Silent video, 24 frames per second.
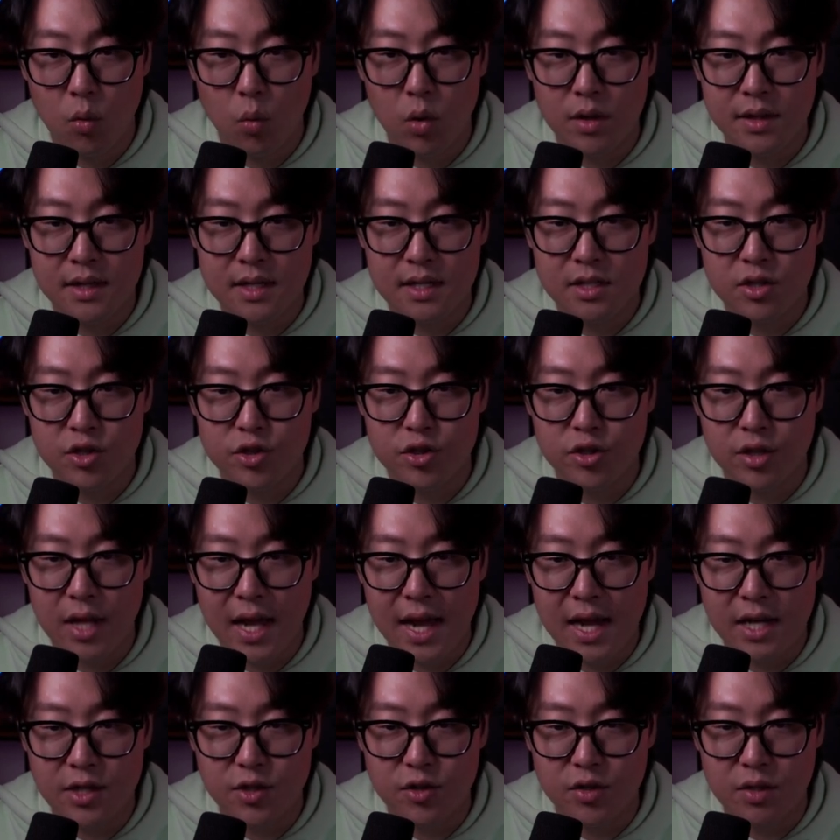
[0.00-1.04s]
what this should
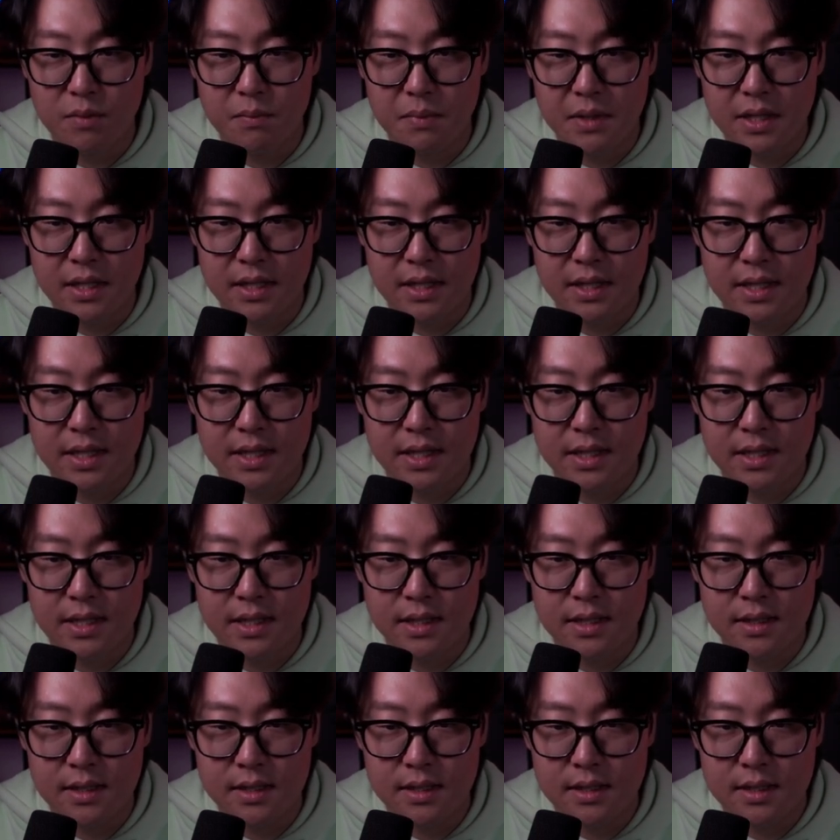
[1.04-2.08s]
actually be
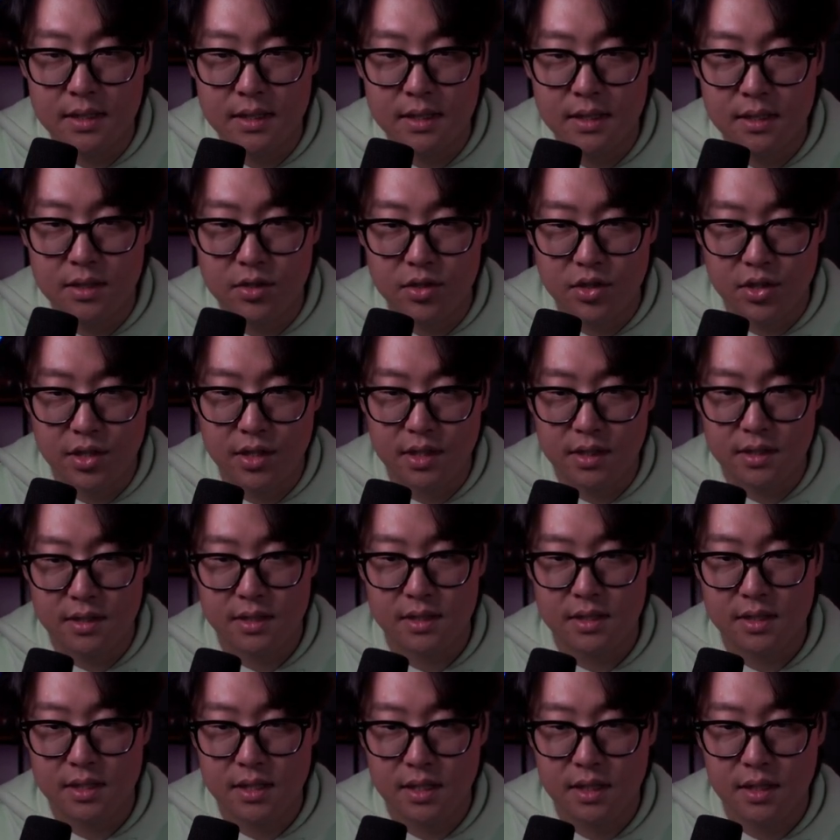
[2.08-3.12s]
is
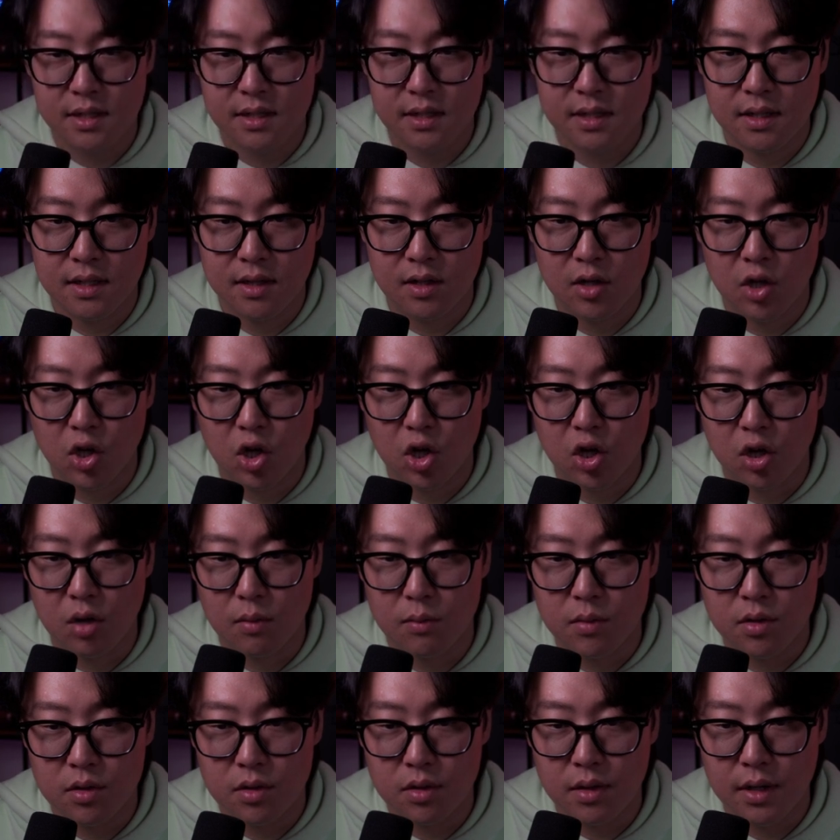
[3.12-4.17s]
just
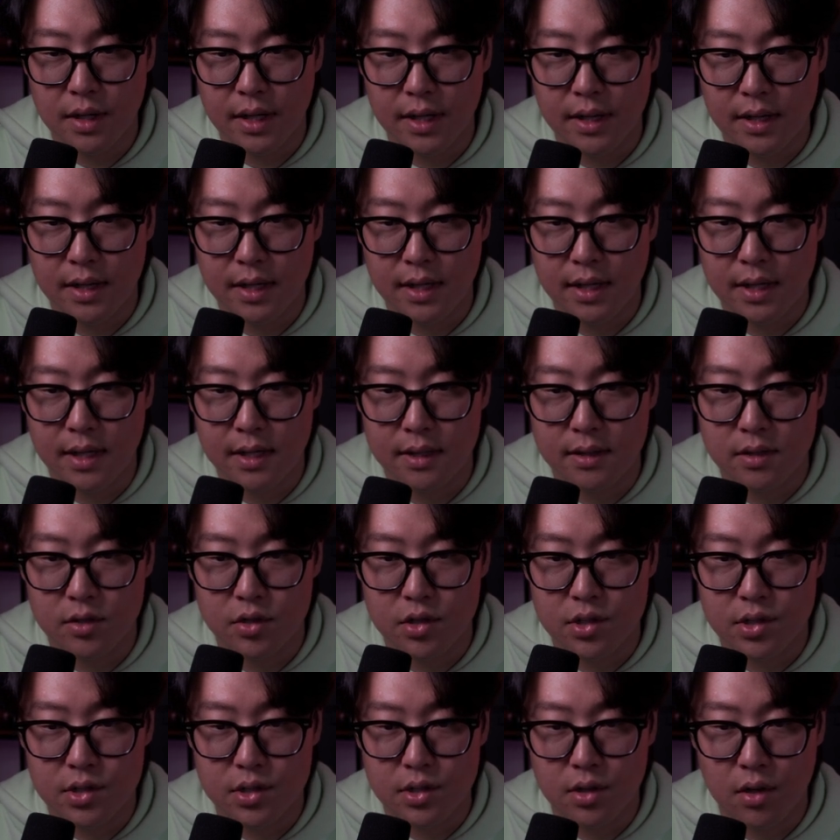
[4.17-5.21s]
armor, and then
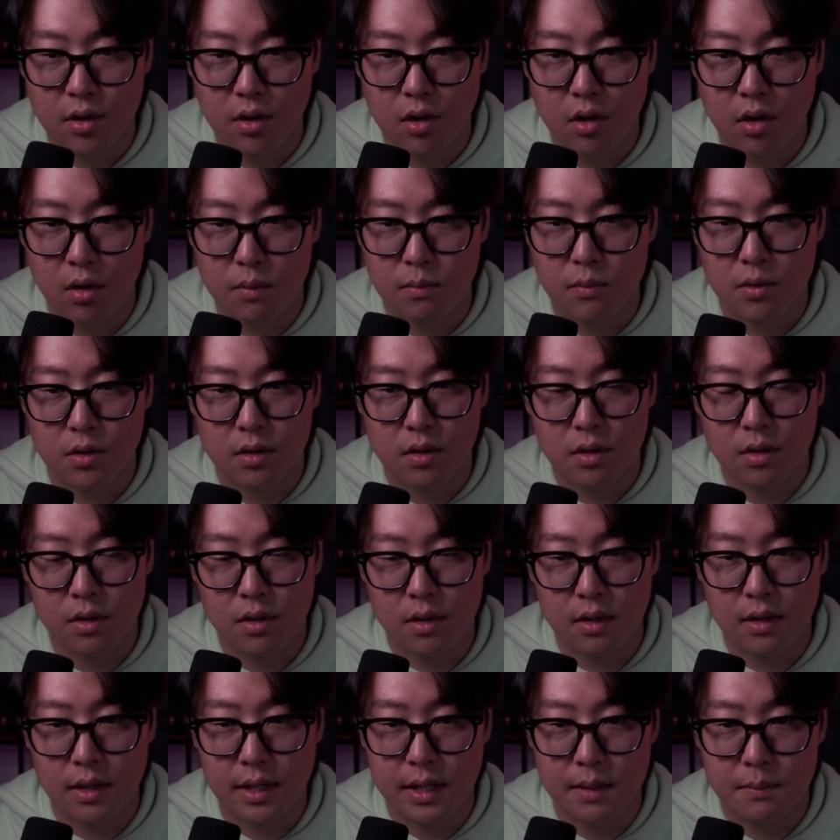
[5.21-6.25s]
just armor
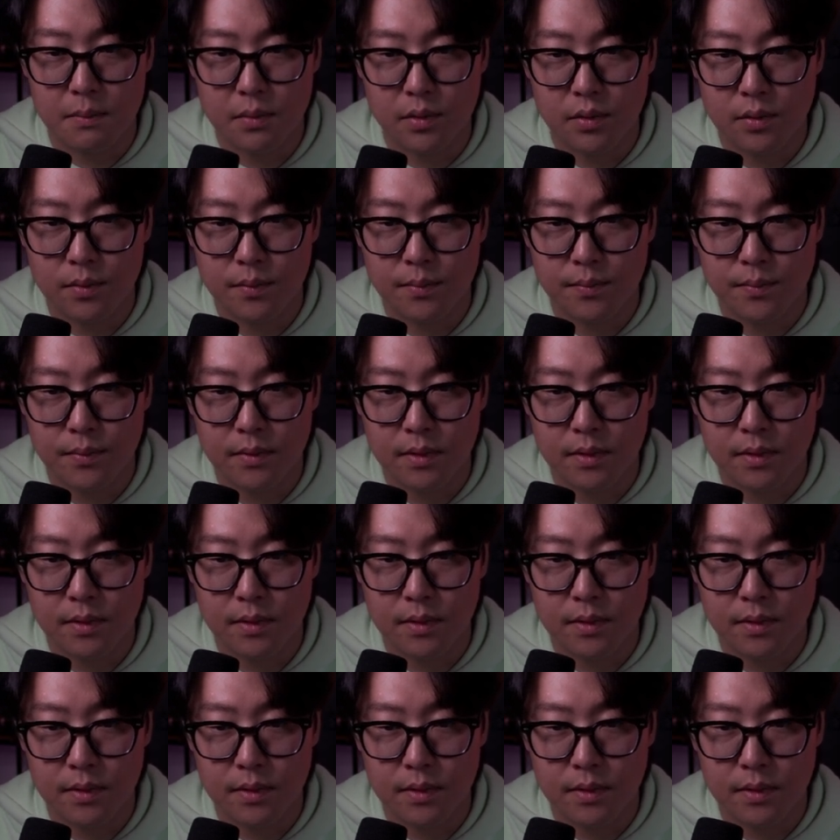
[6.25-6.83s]
label.